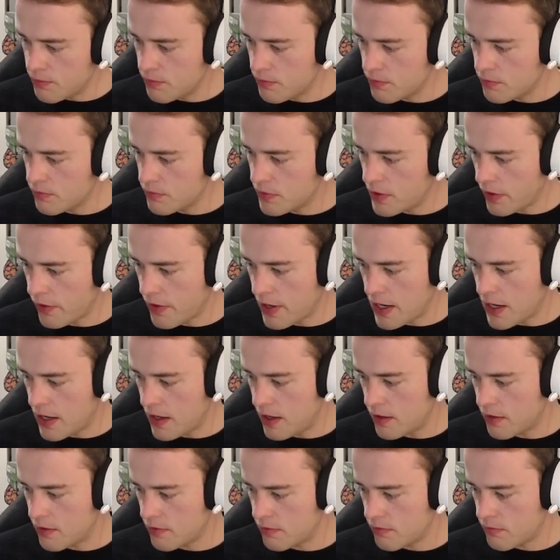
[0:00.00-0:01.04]
There
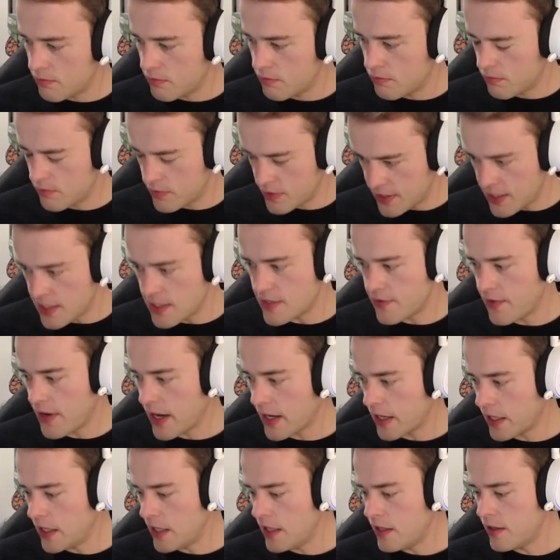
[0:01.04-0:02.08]
are Seeds of
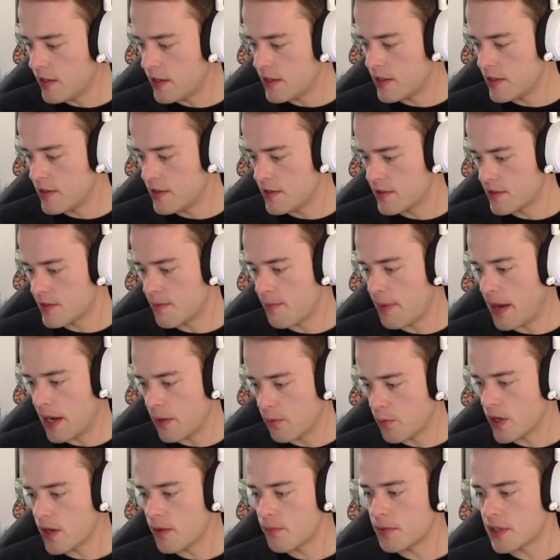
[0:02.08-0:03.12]
Agony is the main
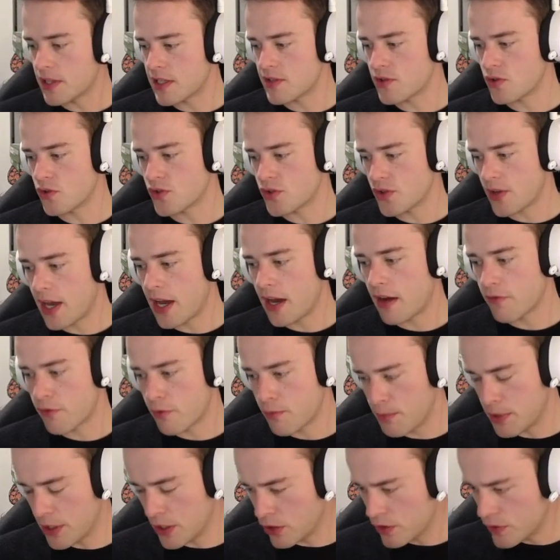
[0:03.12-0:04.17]
one, but there's also Howl from
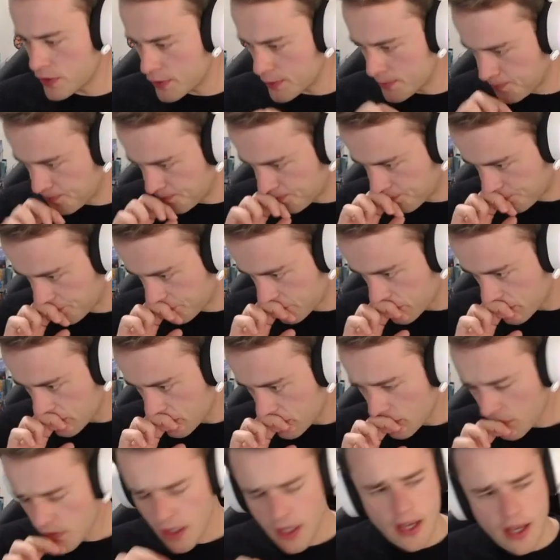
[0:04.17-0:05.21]
Beyond
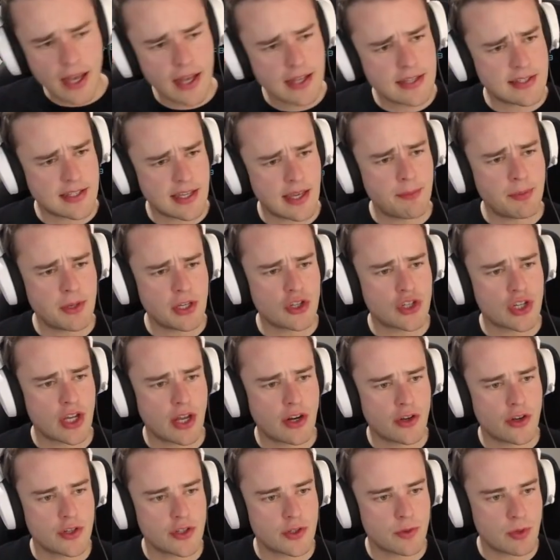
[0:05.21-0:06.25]
and Seeping
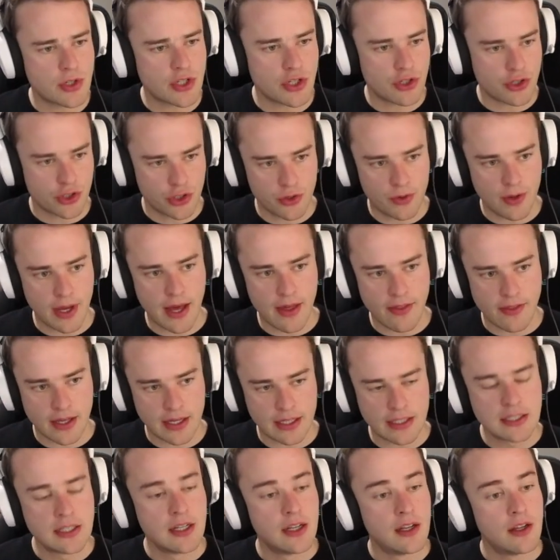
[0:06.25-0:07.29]
Shadows, which are 2 other
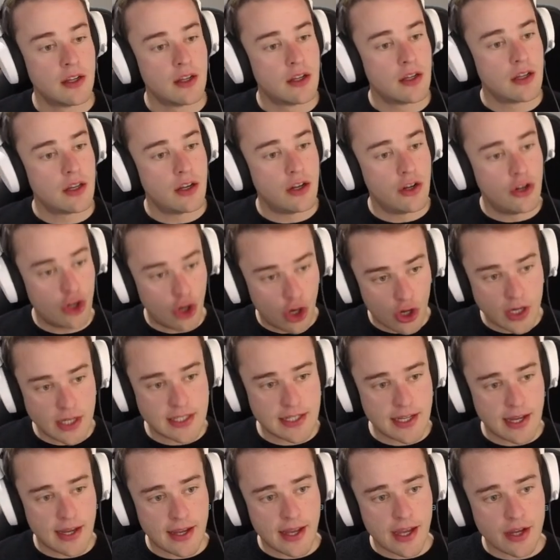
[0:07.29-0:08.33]

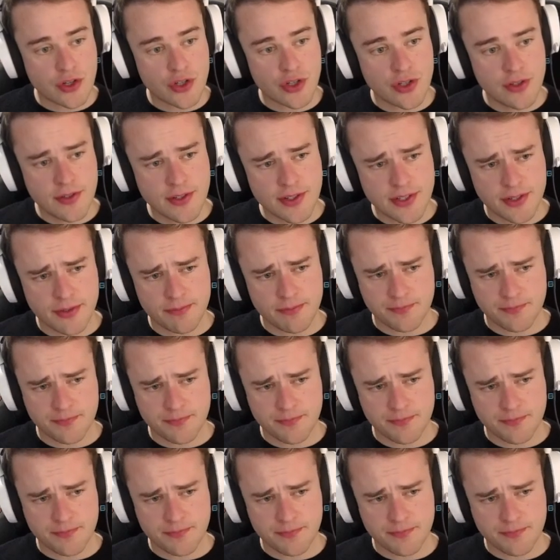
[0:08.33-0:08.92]
non-attack actions